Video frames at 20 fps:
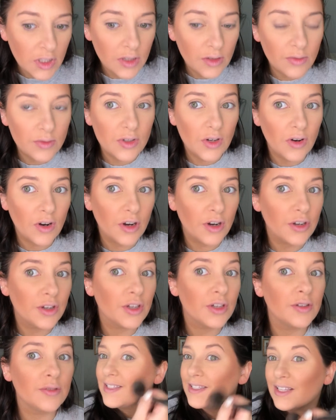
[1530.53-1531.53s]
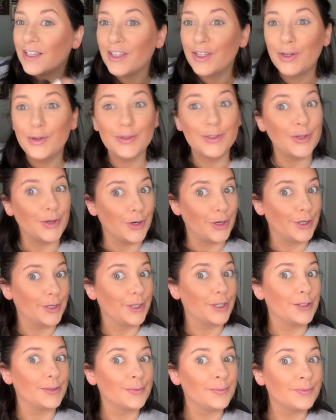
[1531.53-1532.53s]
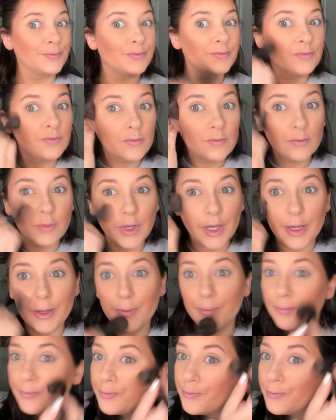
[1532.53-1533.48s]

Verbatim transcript: a little dark. It's a little dark, but